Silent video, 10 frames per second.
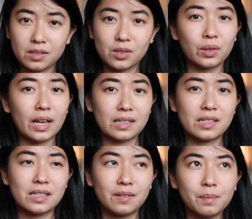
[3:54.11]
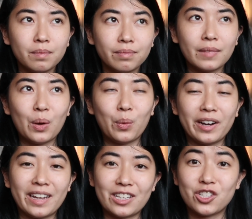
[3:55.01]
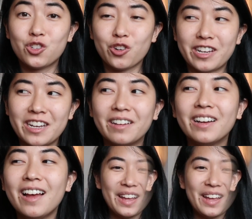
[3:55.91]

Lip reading: So that's where it gets tricky.